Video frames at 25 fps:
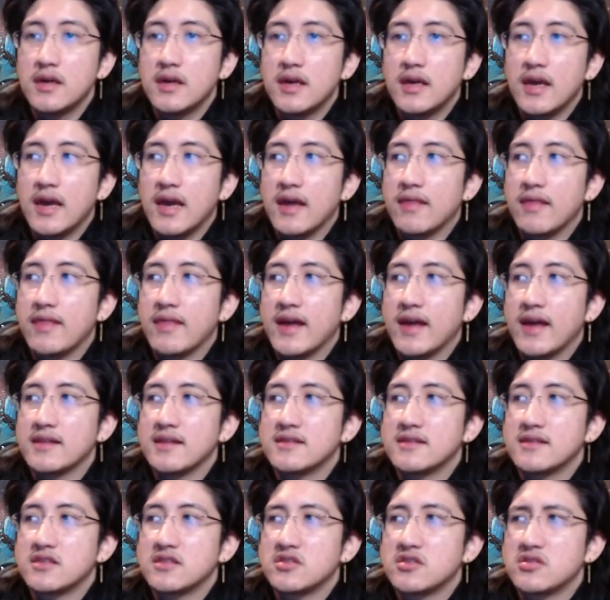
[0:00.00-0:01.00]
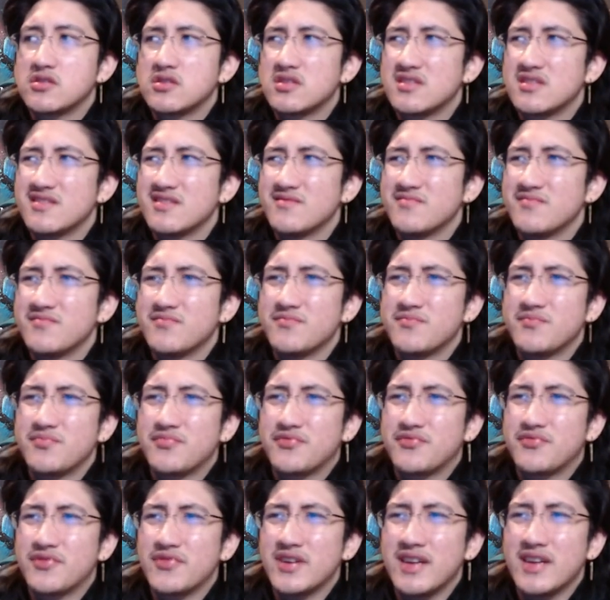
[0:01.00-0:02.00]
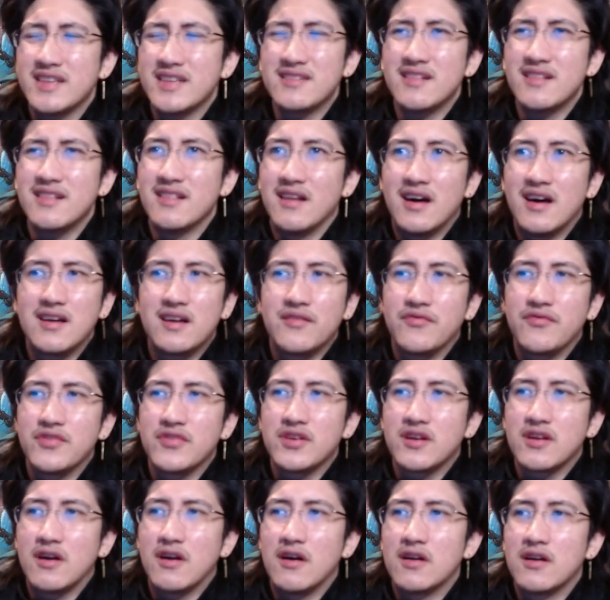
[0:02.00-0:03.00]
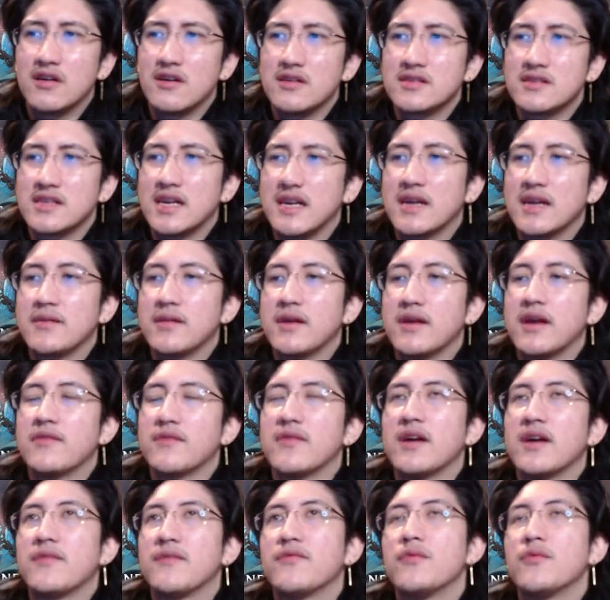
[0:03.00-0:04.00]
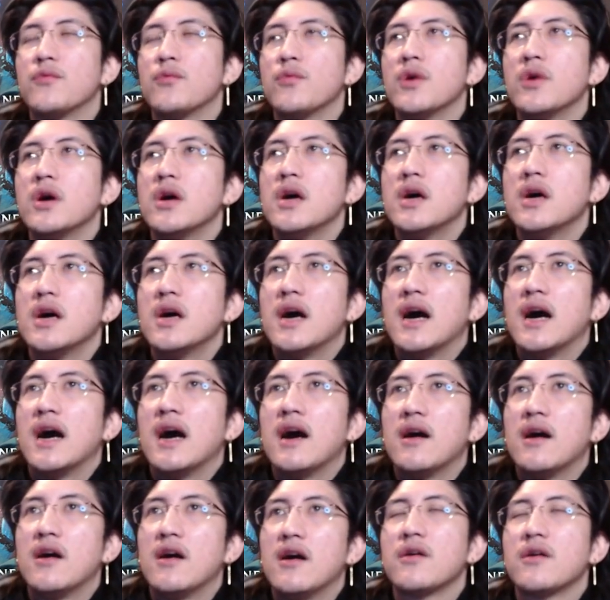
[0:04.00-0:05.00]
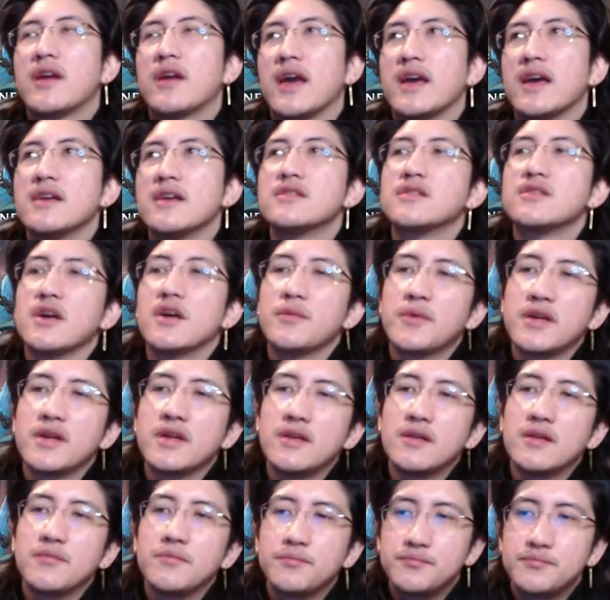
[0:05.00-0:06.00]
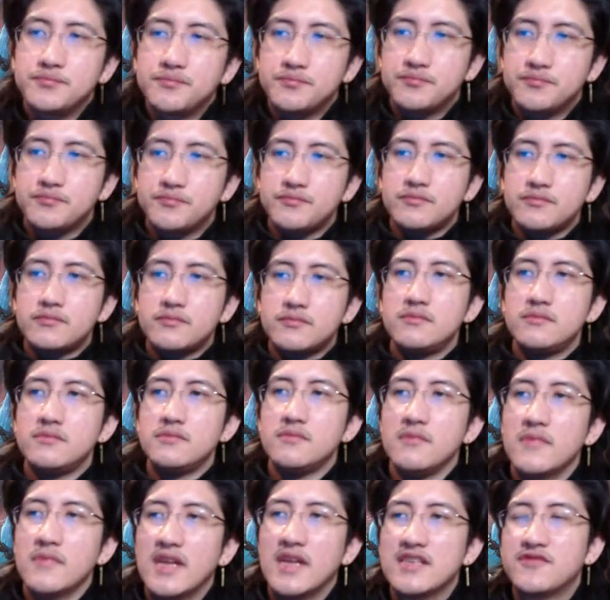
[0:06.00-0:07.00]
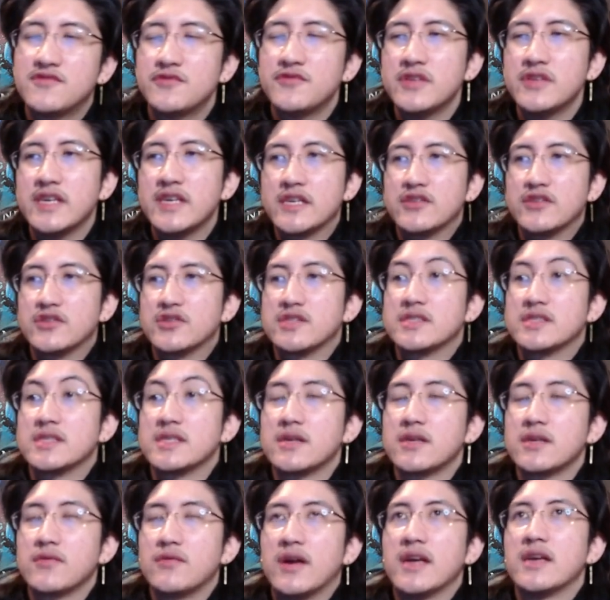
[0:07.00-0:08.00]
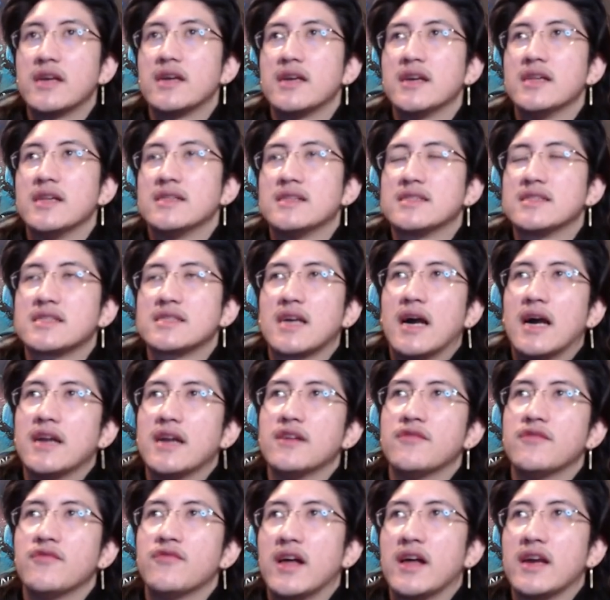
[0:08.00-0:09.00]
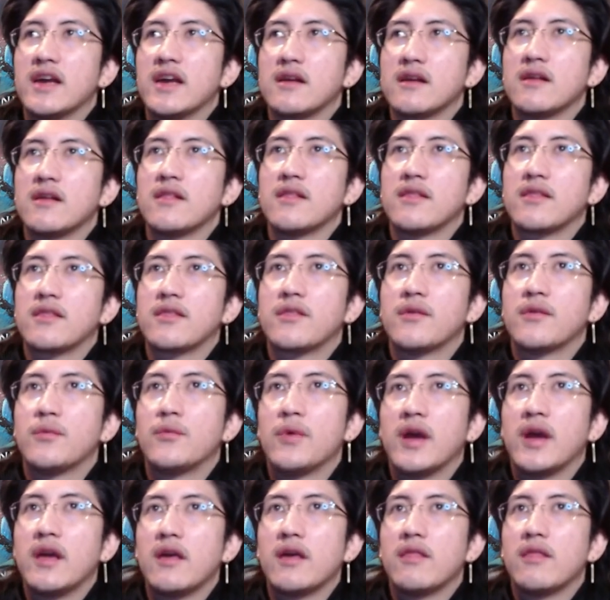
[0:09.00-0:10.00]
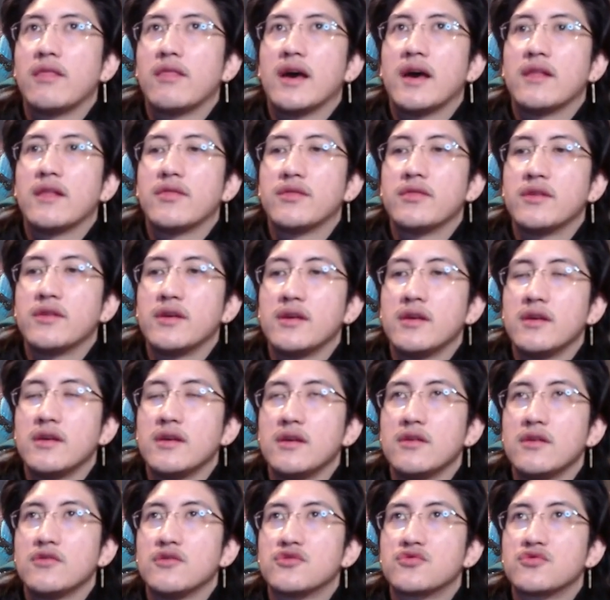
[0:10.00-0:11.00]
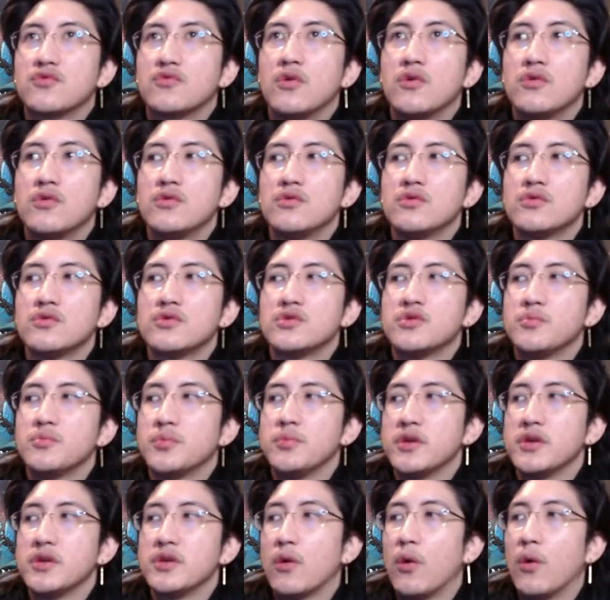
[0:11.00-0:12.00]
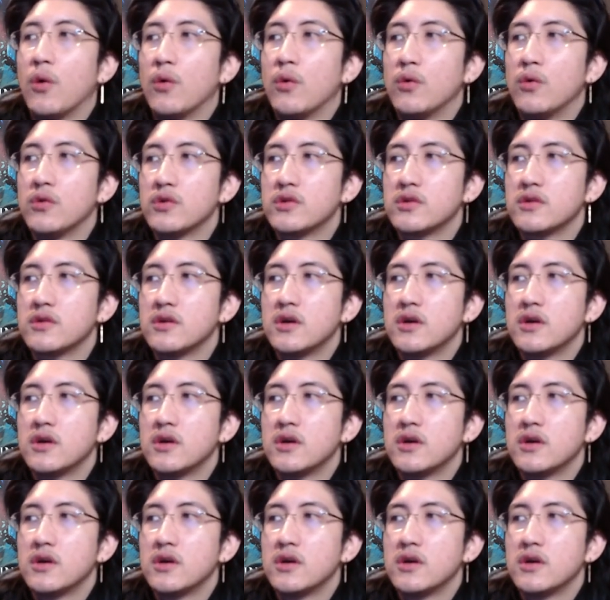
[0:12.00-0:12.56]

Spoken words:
and that's a lot of cards. And I okay, so I mean, that's really interesting, right? It's kind of like the way that the trolls behold